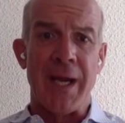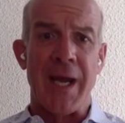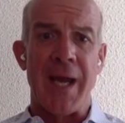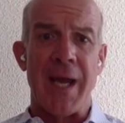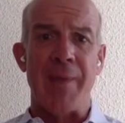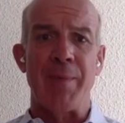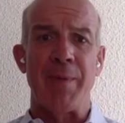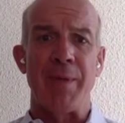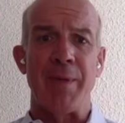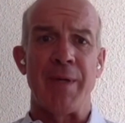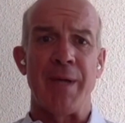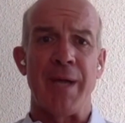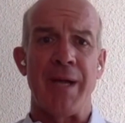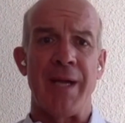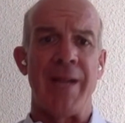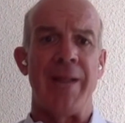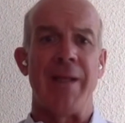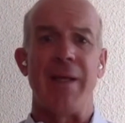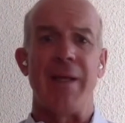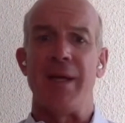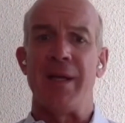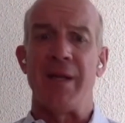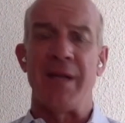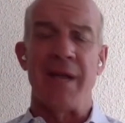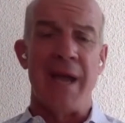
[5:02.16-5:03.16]
can happen,
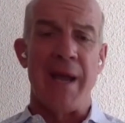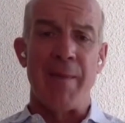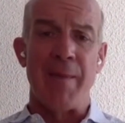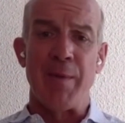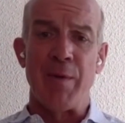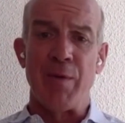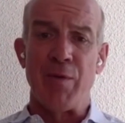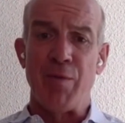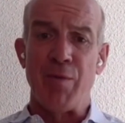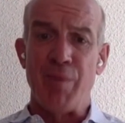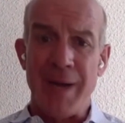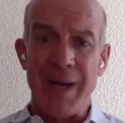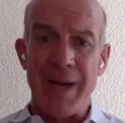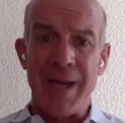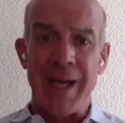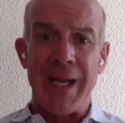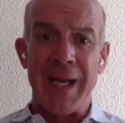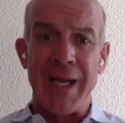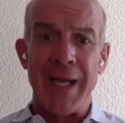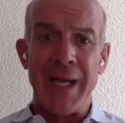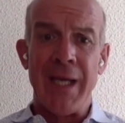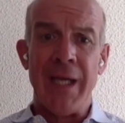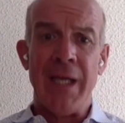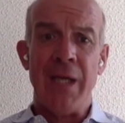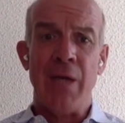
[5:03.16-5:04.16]
anything can happen
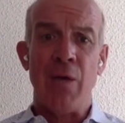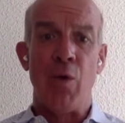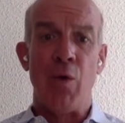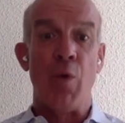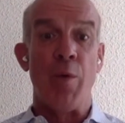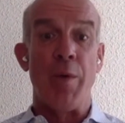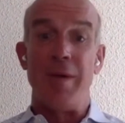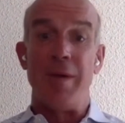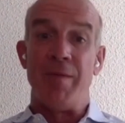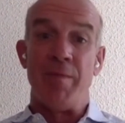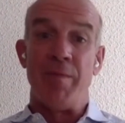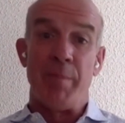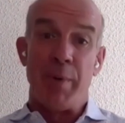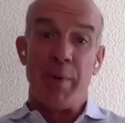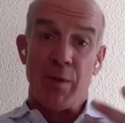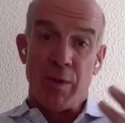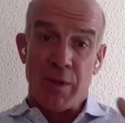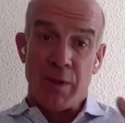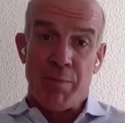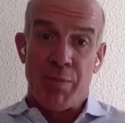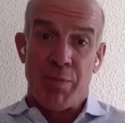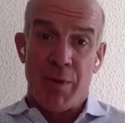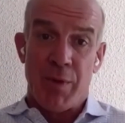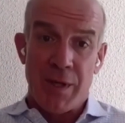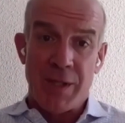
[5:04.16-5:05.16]
really, or even
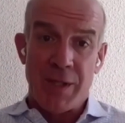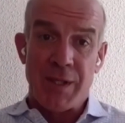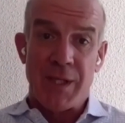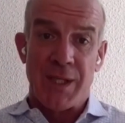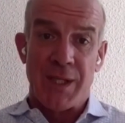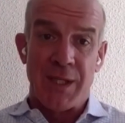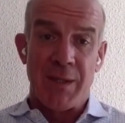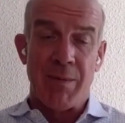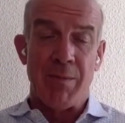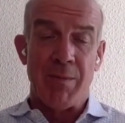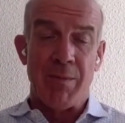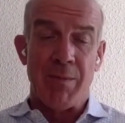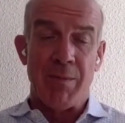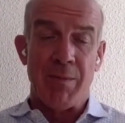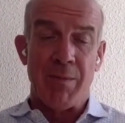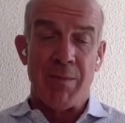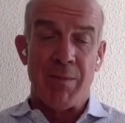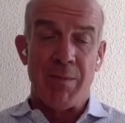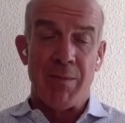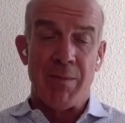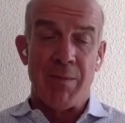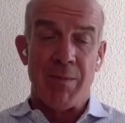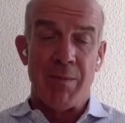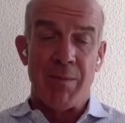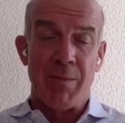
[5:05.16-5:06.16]
build a processing
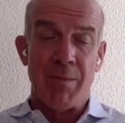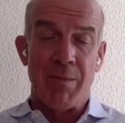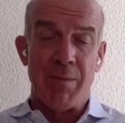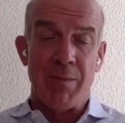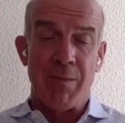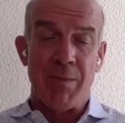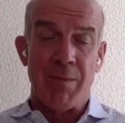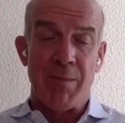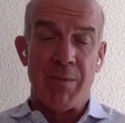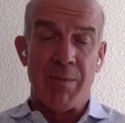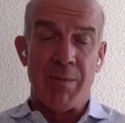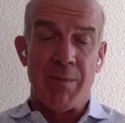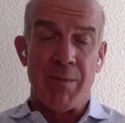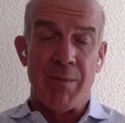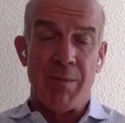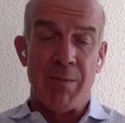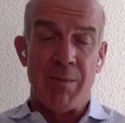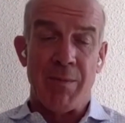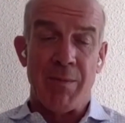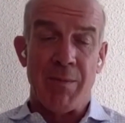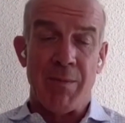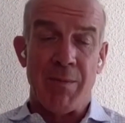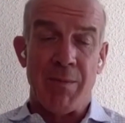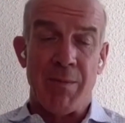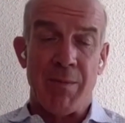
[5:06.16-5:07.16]
plant until you've got the
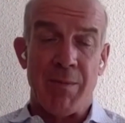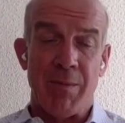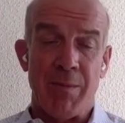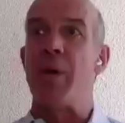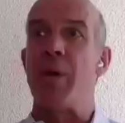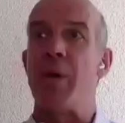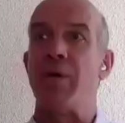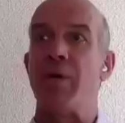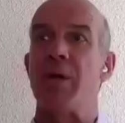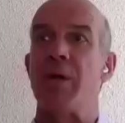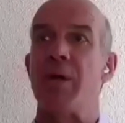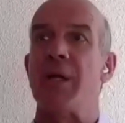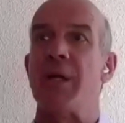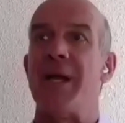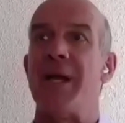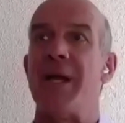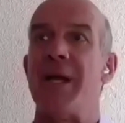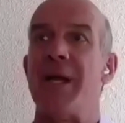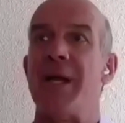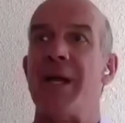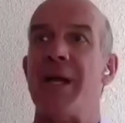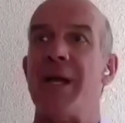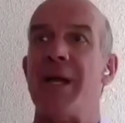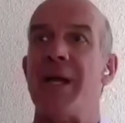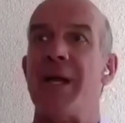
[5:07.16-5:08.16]
land, or a bank won't
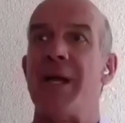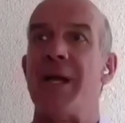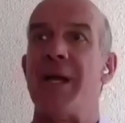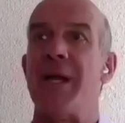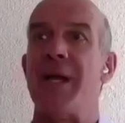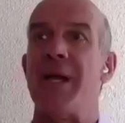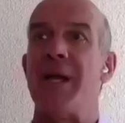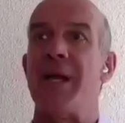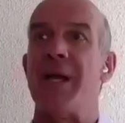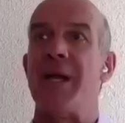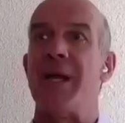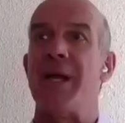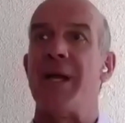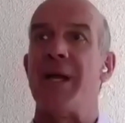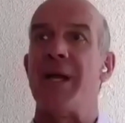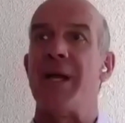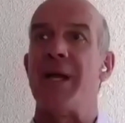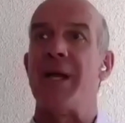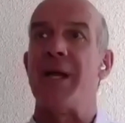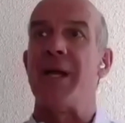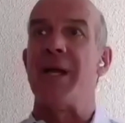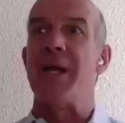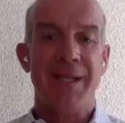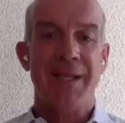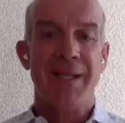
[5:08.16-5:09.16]
lend you money
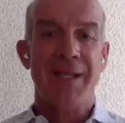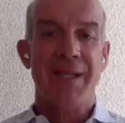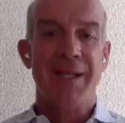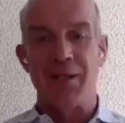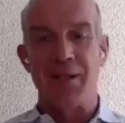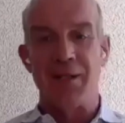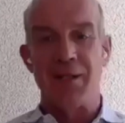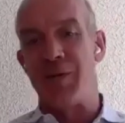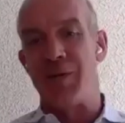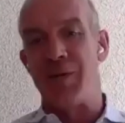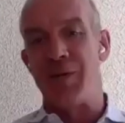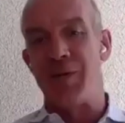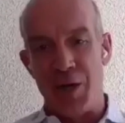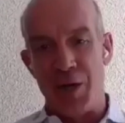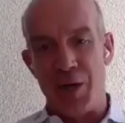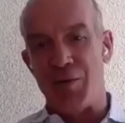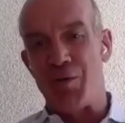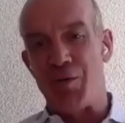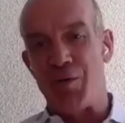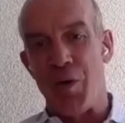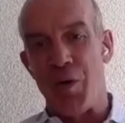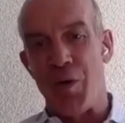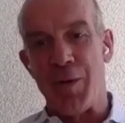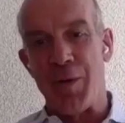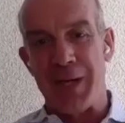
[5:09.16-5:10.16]
typically until
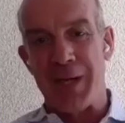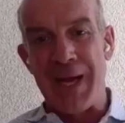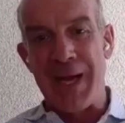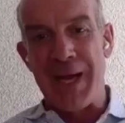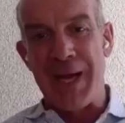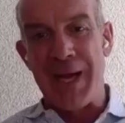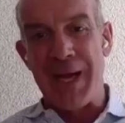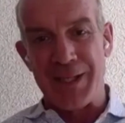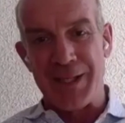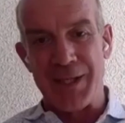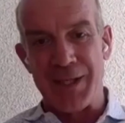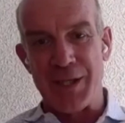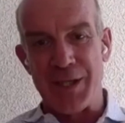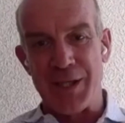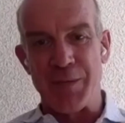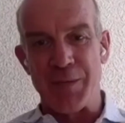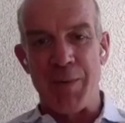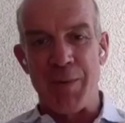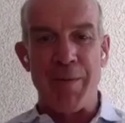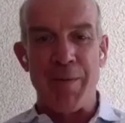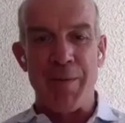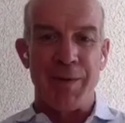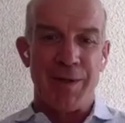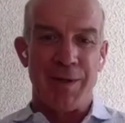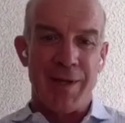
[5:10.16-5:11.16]
they know you've got the land,
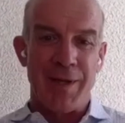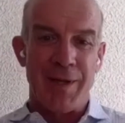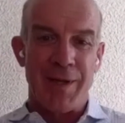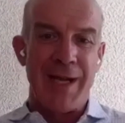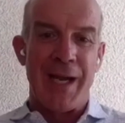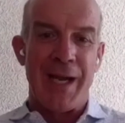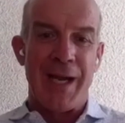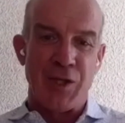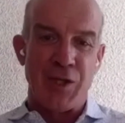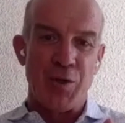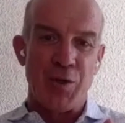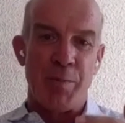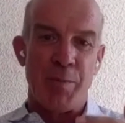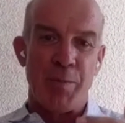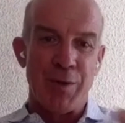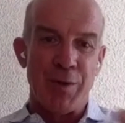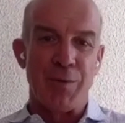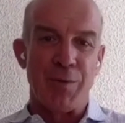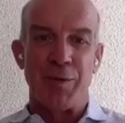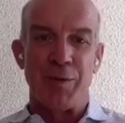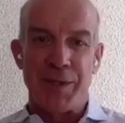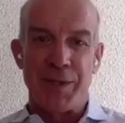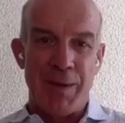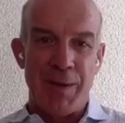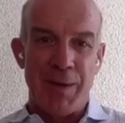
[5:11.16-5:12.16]
because why would they let you
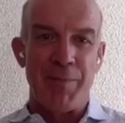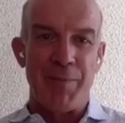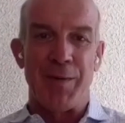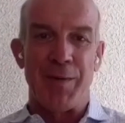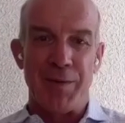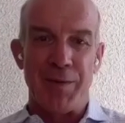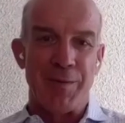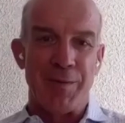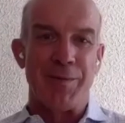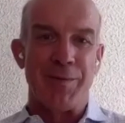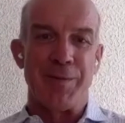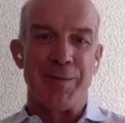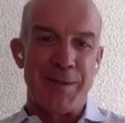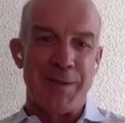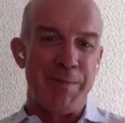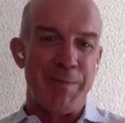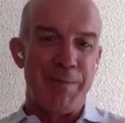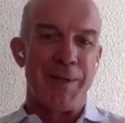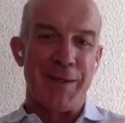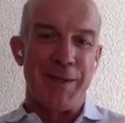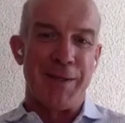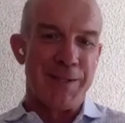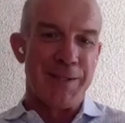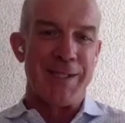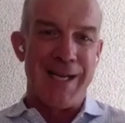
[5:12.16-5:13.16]
build something on
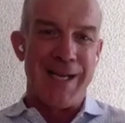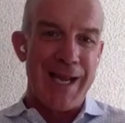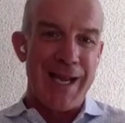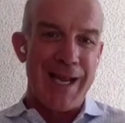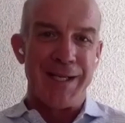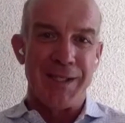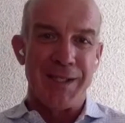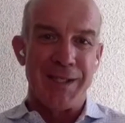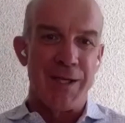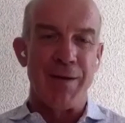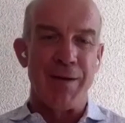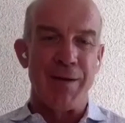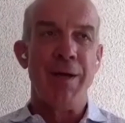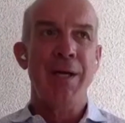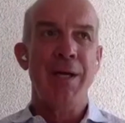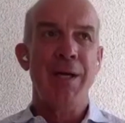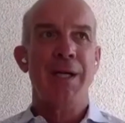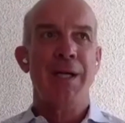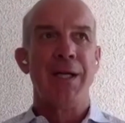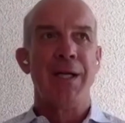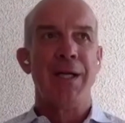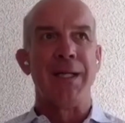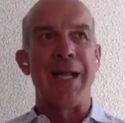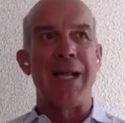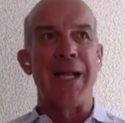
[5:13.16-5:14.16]
somebody else's land? So
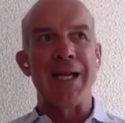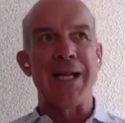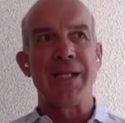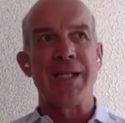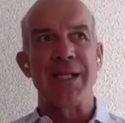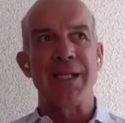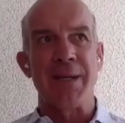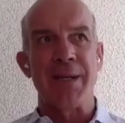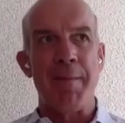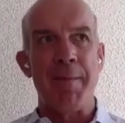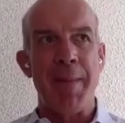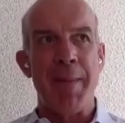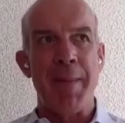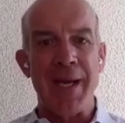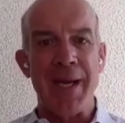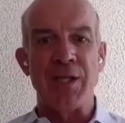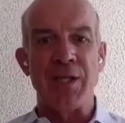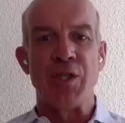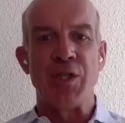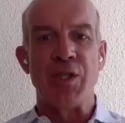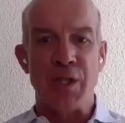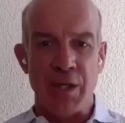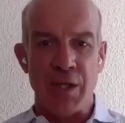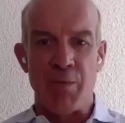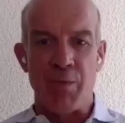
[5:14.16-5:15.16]
land is a
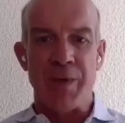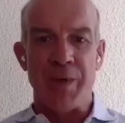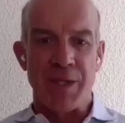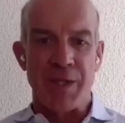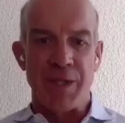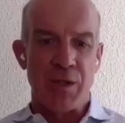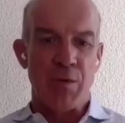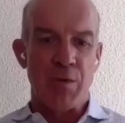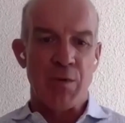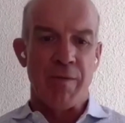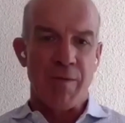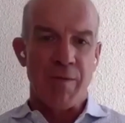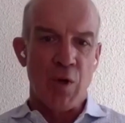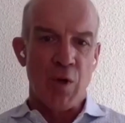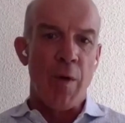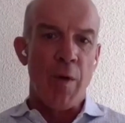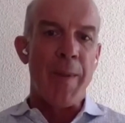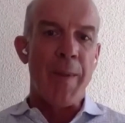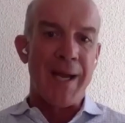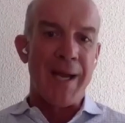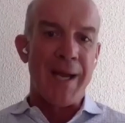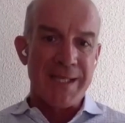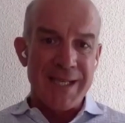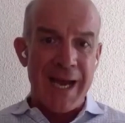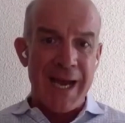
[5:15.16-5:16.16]
major de-risk to have locked
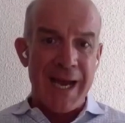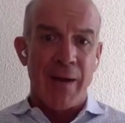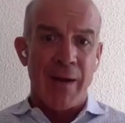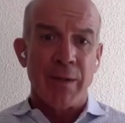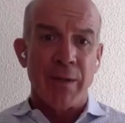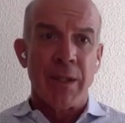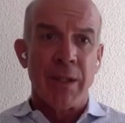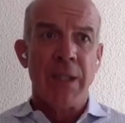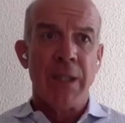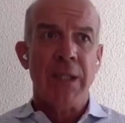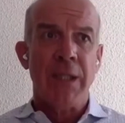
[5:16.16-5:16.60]
that down.